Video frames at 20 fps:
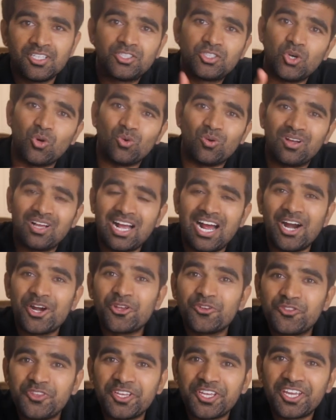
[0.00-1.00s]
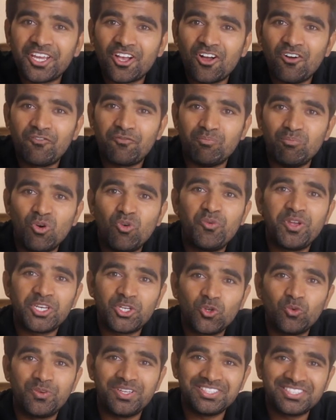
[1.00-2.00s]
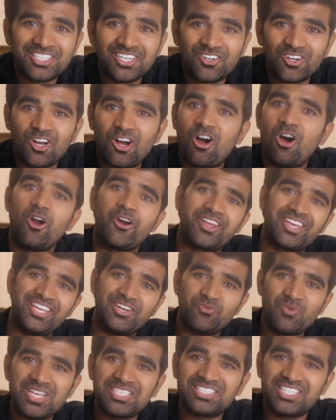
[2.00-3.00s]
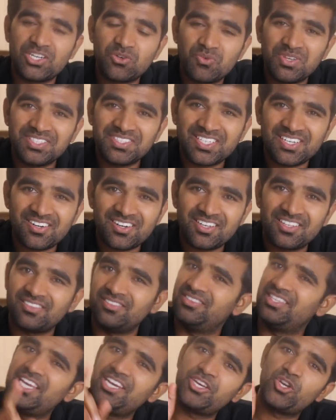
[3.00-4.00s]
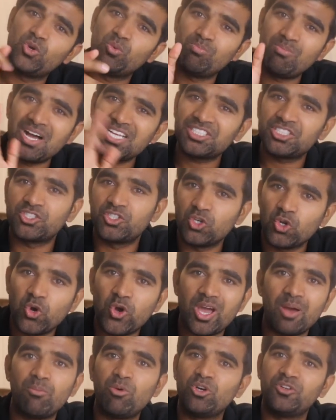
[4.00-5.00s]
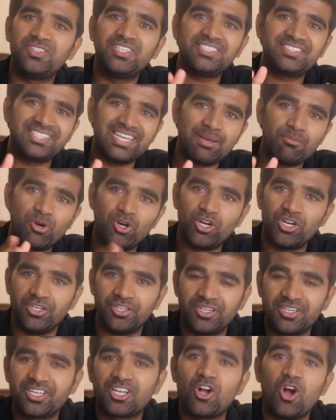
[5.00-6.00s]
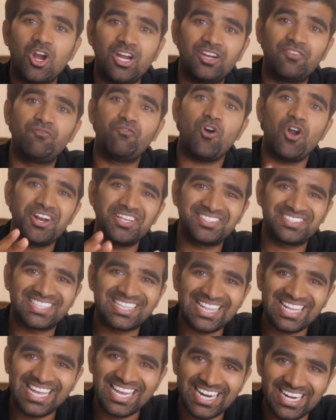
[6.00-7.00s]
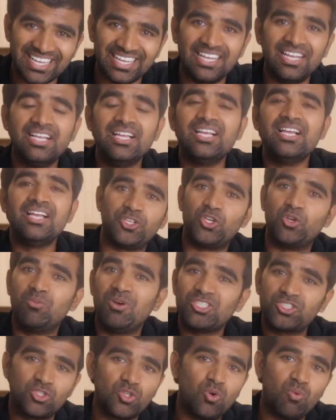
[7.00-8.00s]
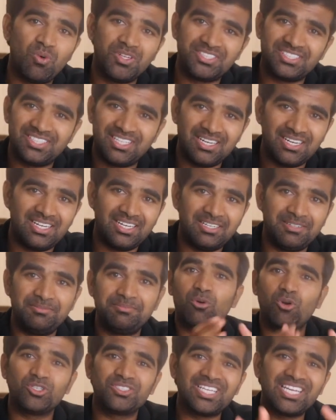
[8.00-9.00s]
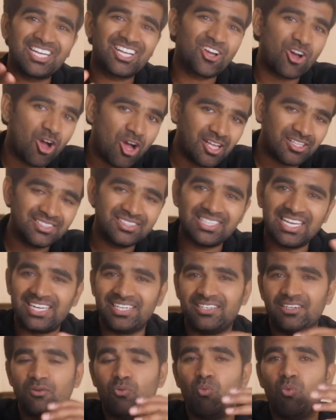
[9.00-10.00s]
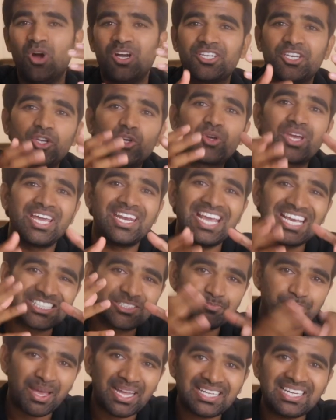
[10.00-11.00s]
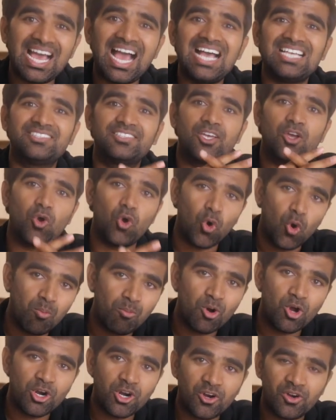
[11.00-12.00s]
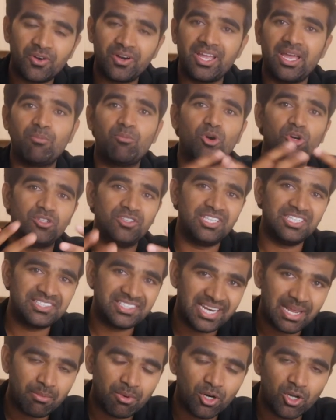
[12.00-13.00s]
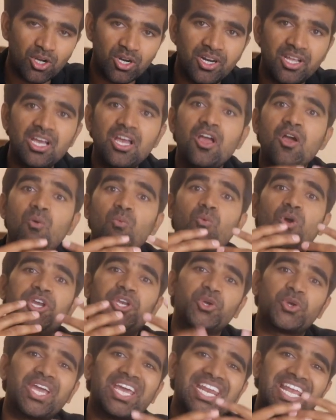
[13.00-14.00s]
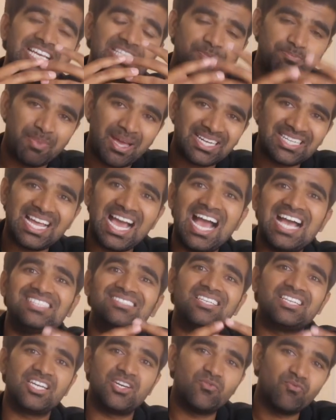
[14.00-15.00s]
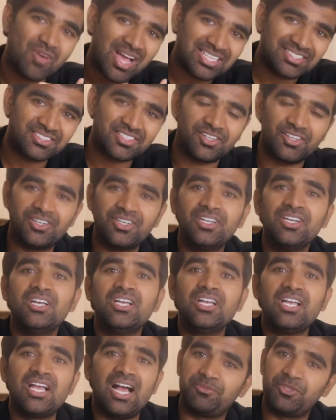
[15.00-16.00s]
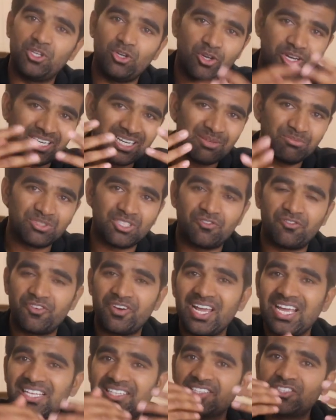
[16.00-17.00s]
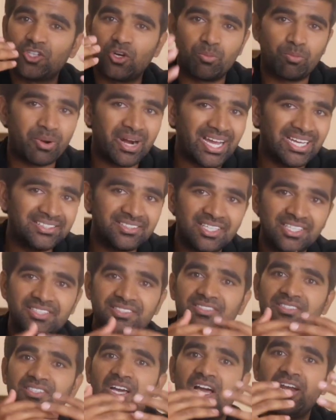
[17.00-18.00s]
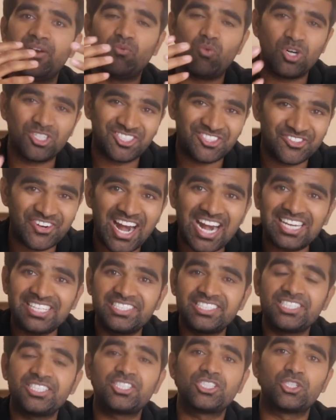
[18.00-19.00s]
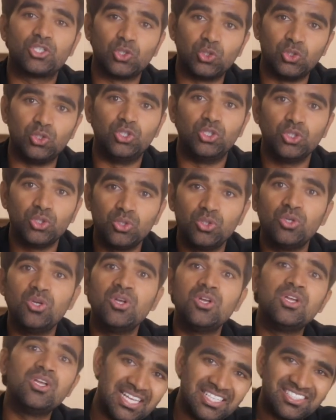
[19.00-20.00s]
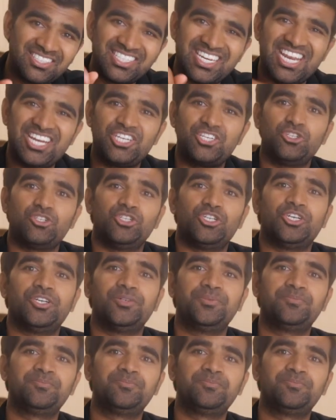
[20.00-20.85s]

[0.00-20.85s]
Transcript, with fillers: So are you thinking of moving to Windsor or invest in Windsor? Then you must know about this neighborhood called Forest Glade. You must know what's the pros and cons and what you can expect as a homeowner about this neighborhood, what you can expect as an investor, you know, in terms of rents or prices, and what strategies to do. Then stay tuned.